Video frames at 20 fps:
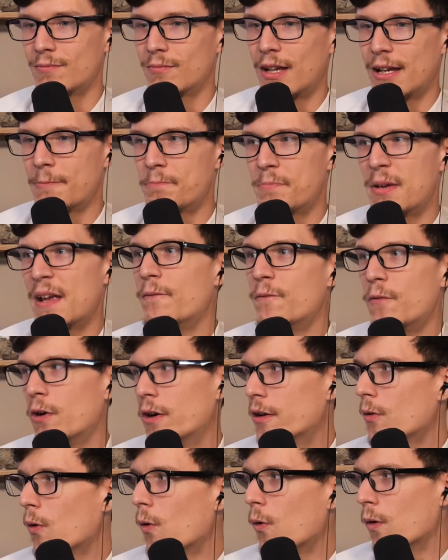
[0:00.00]
like
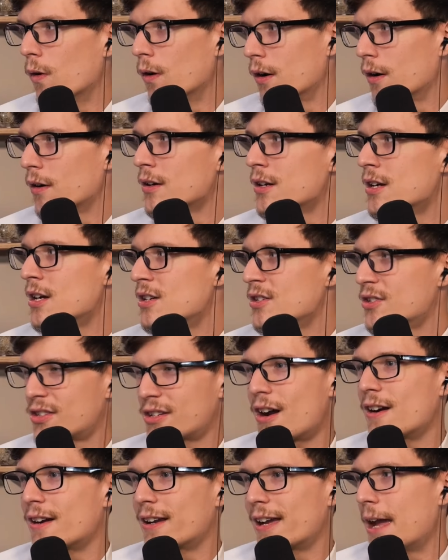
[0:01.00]
Bigfoot or
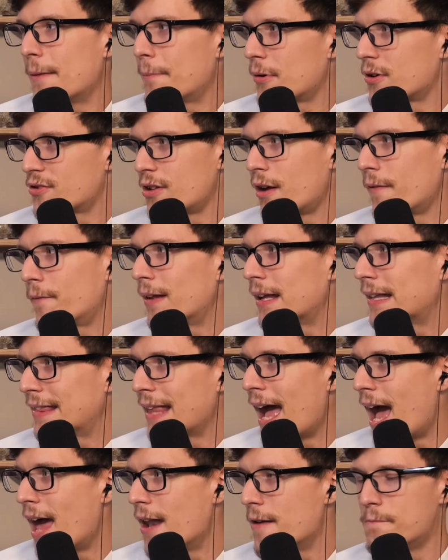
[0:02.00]
skunk ape or stuff like
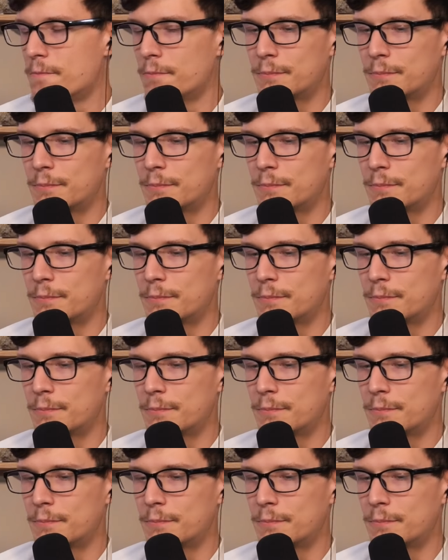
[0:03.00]
that.